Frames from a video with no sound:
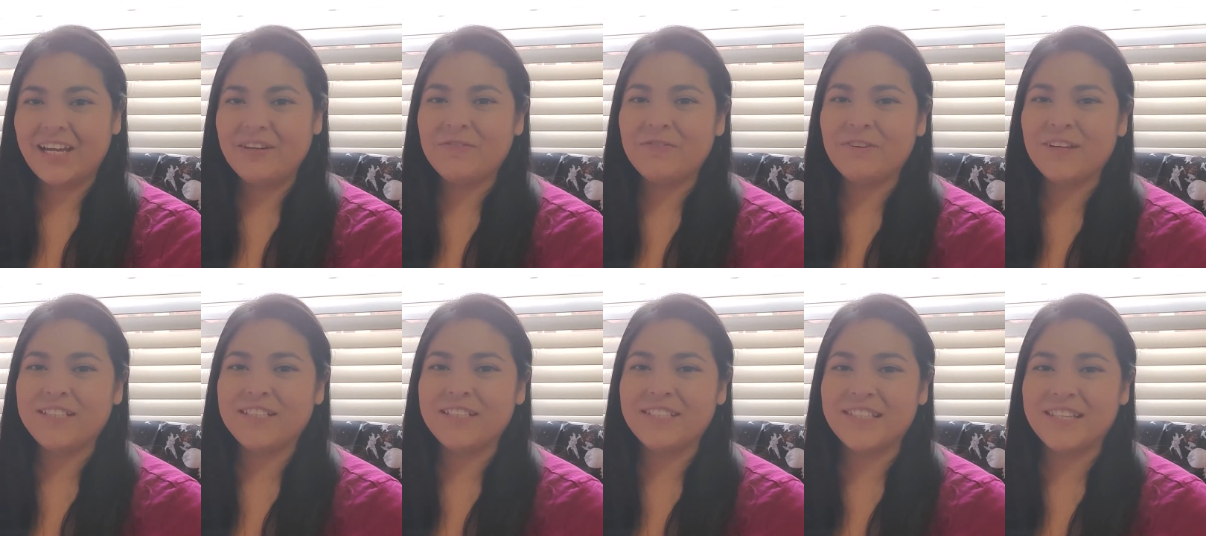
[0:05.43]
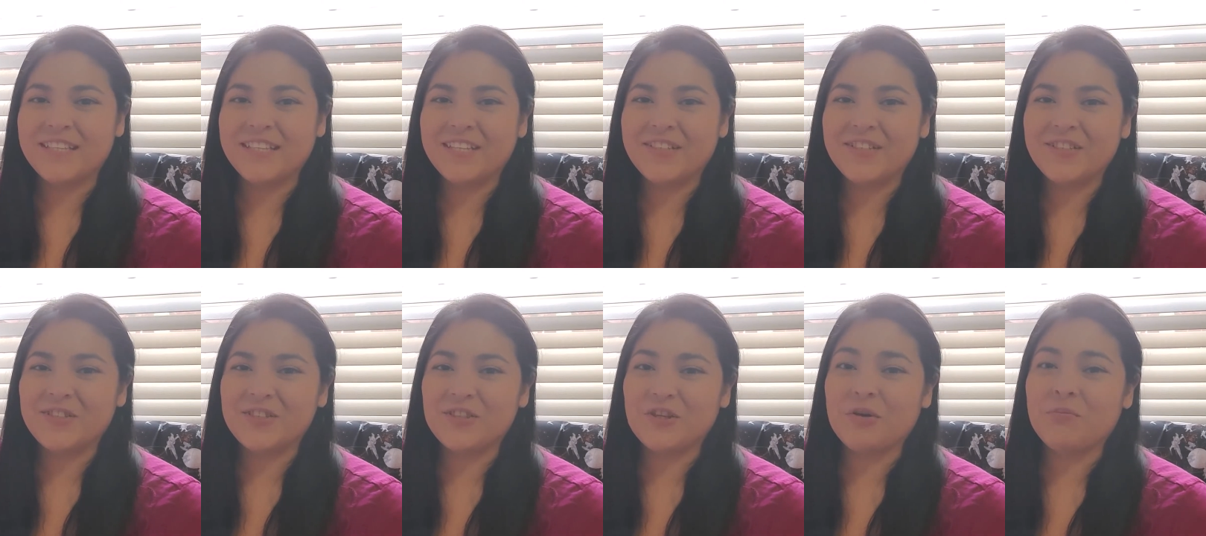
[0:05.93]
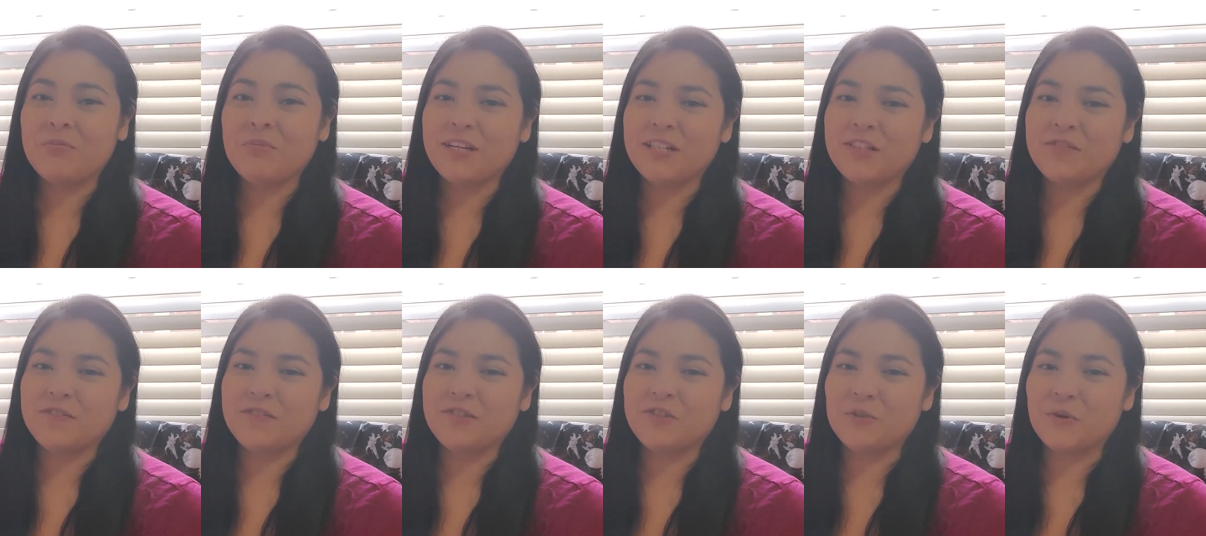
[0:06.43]
friends, thank you so
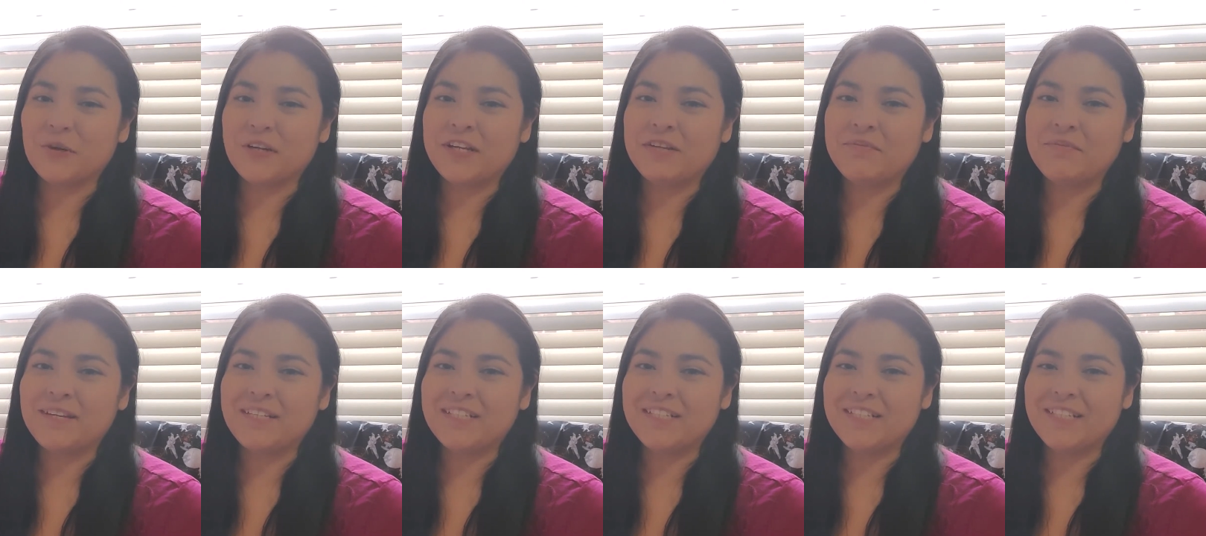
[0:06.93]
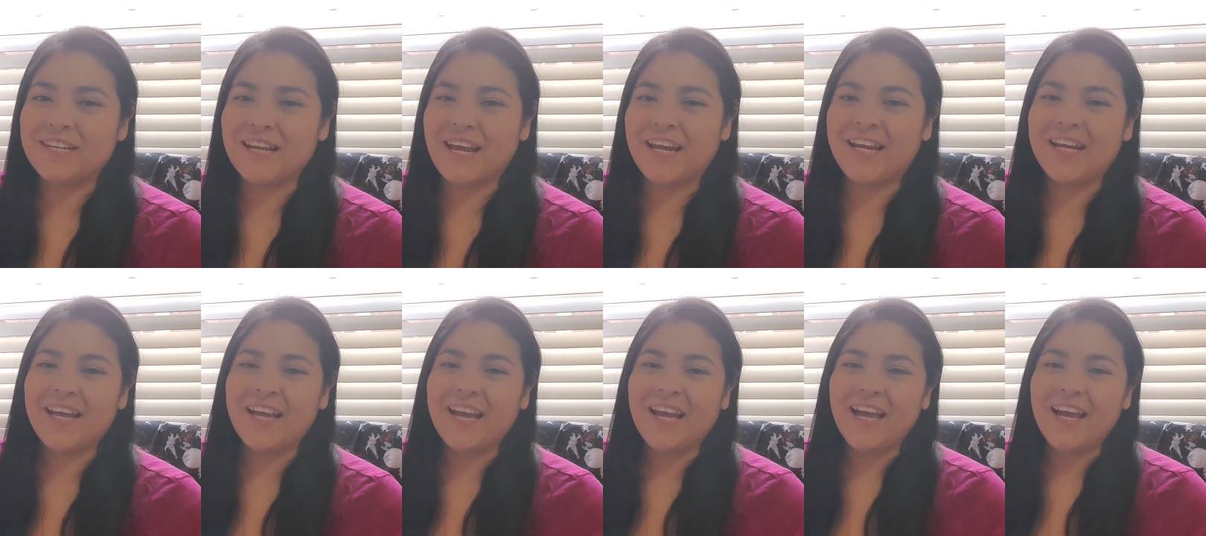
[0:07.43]
much for joining me today.